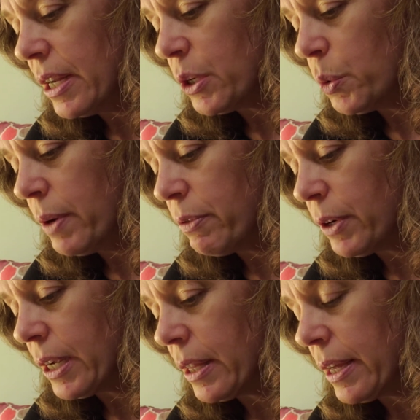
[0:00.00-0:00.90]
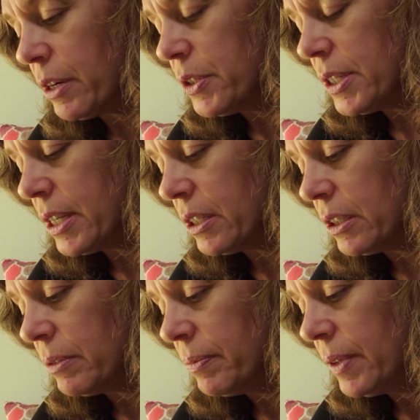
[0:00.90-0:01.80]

and quivering there still.